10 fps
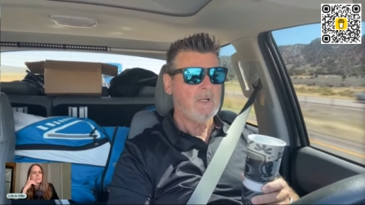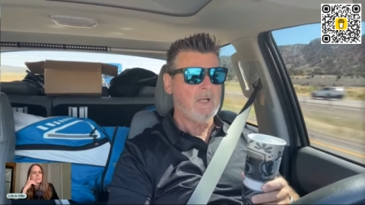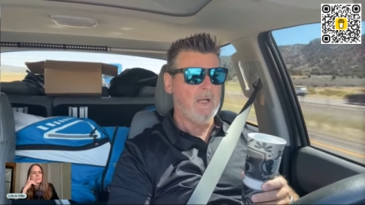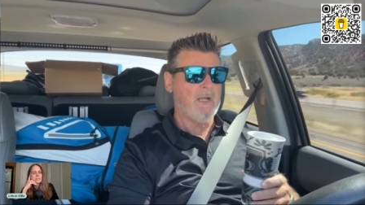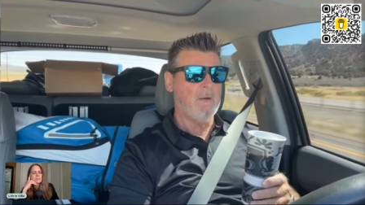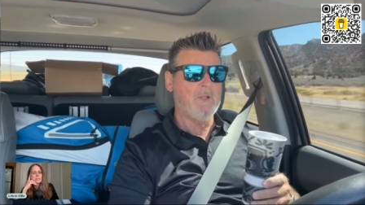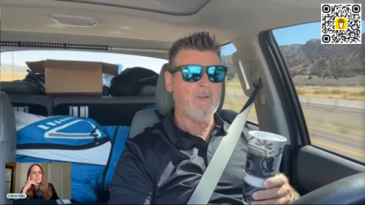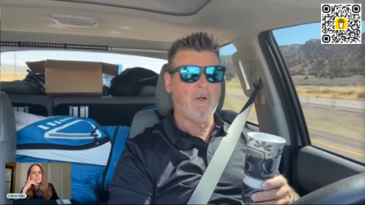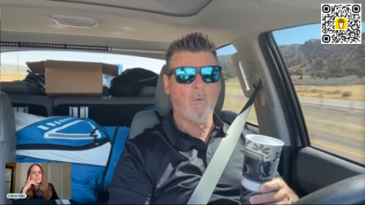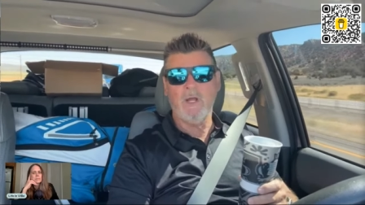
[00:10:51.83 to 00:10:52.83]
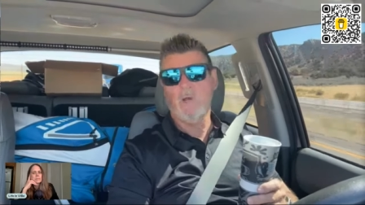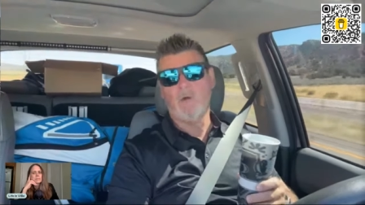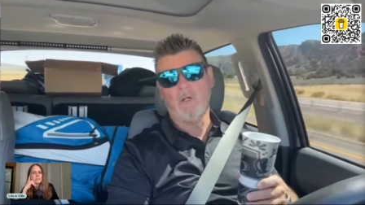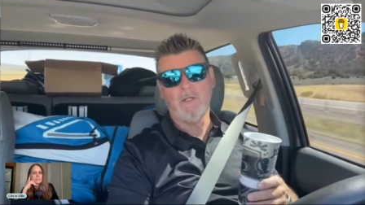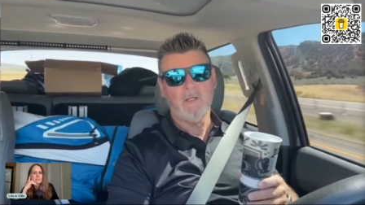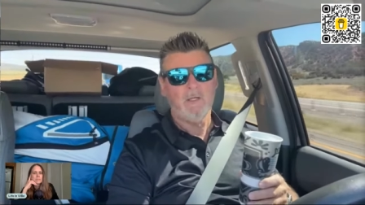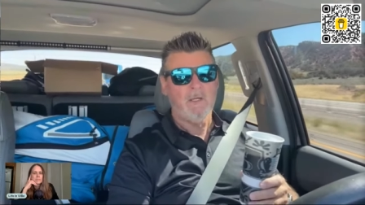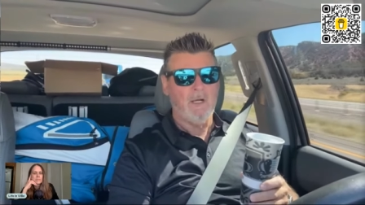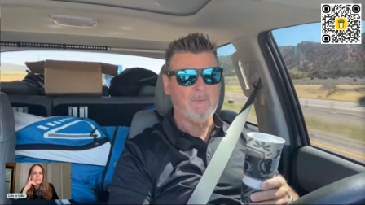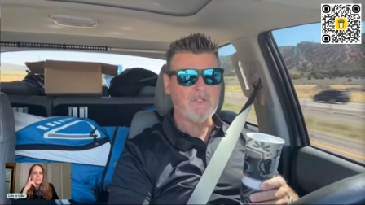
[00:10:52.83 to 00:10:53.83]
and I'll be there way early.
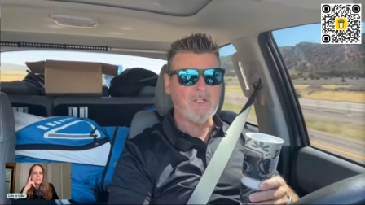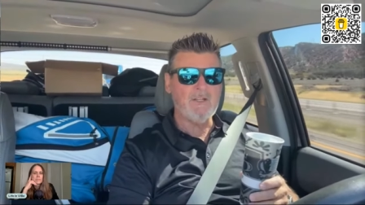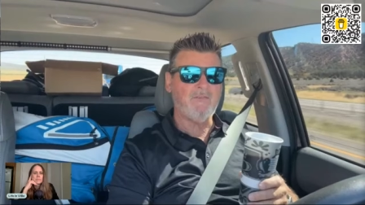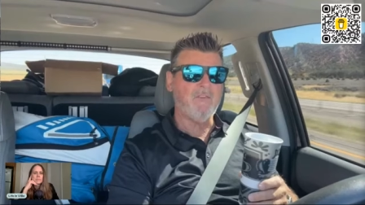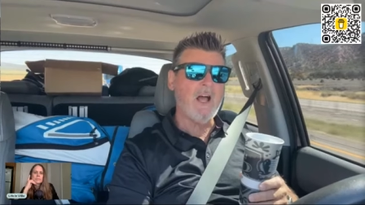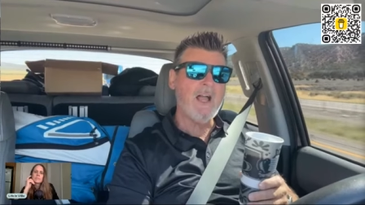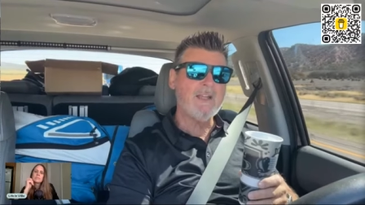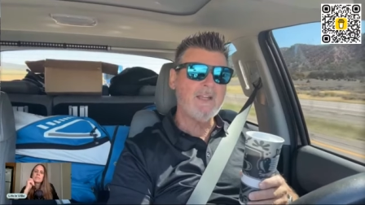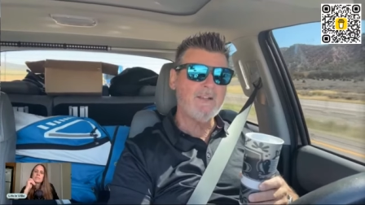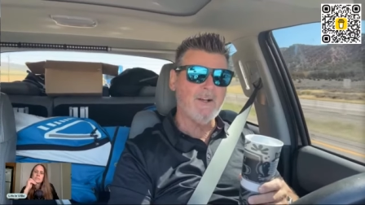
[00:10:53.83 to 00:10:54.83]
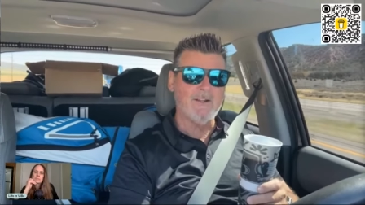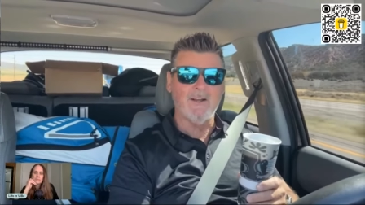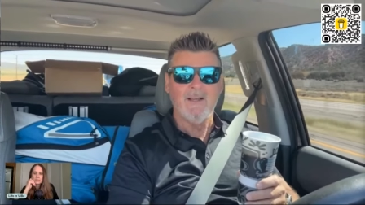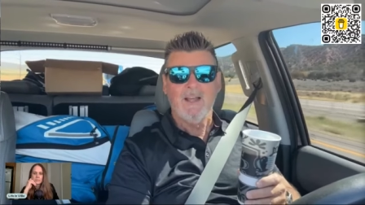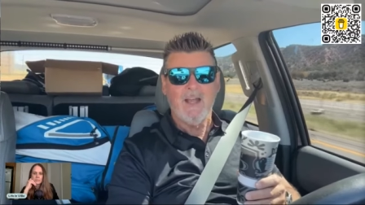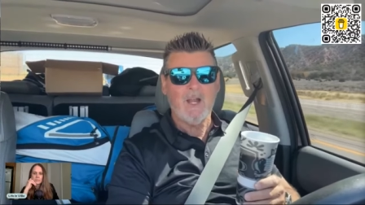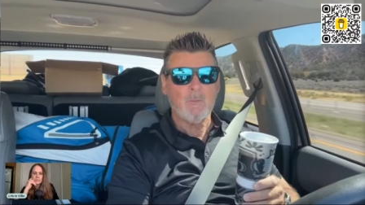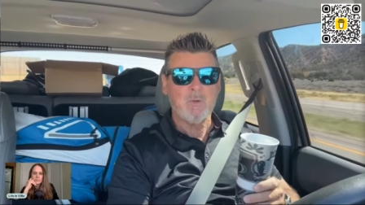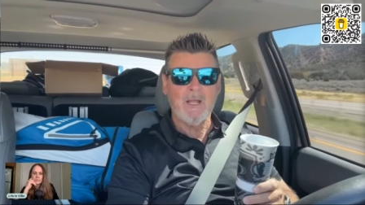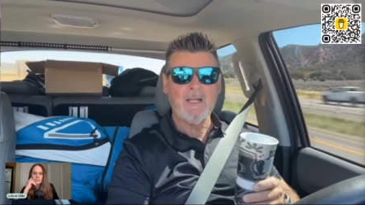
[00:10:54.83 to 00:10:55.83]
Miss T's flying in on an
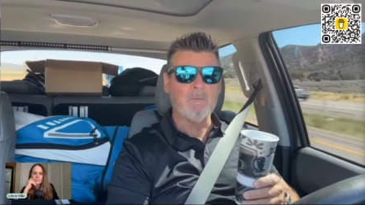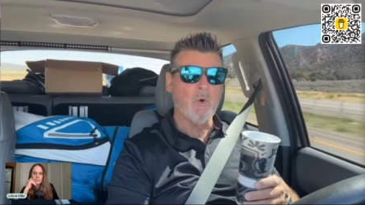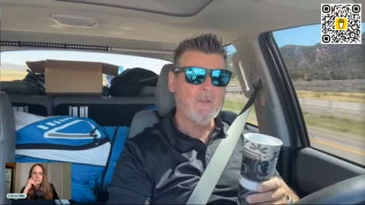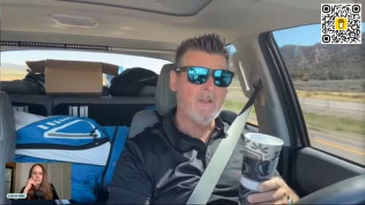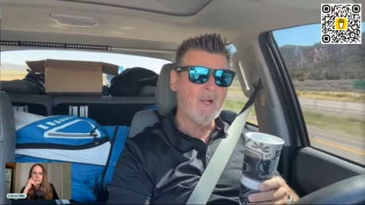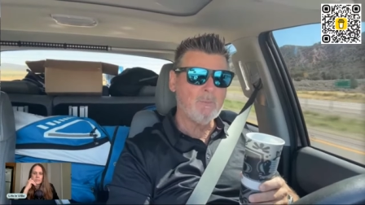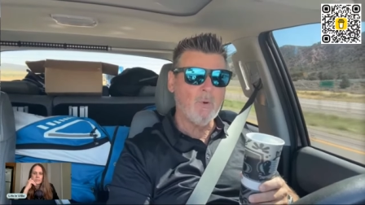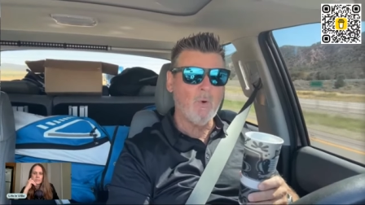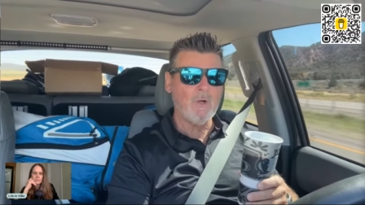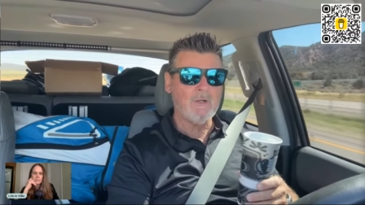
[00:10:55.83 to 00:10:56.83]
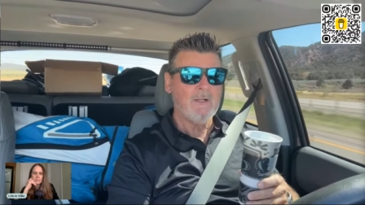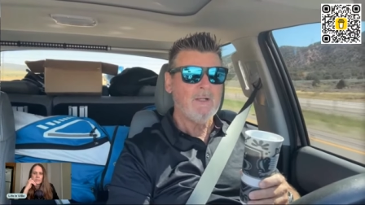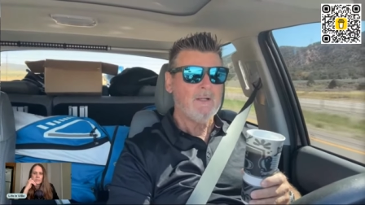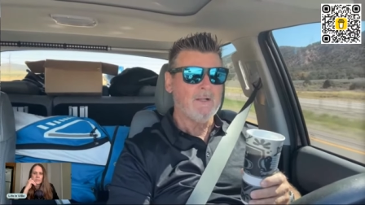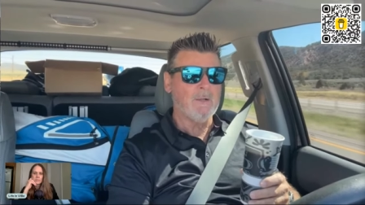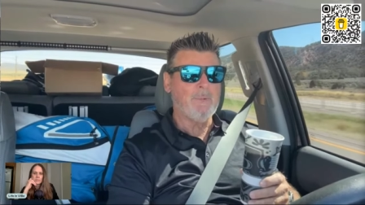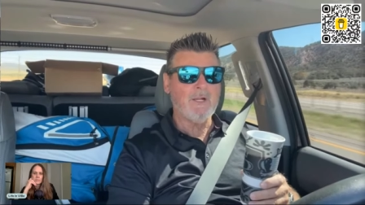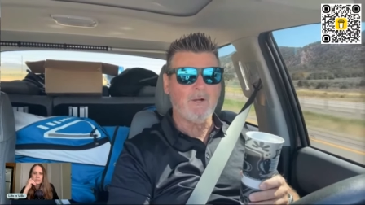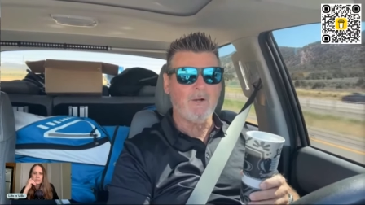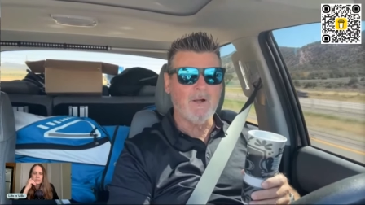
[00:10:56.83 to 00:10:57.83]
airplane. I'm going to the airport. I'm going to
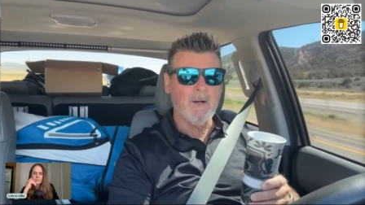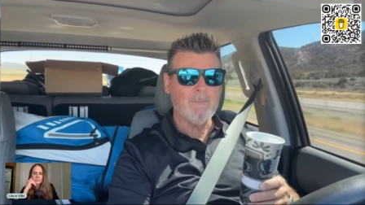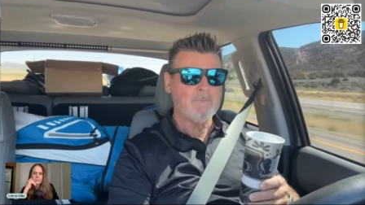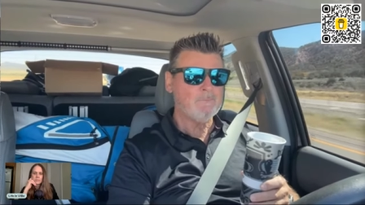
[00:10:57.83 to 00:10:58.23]
pick her up.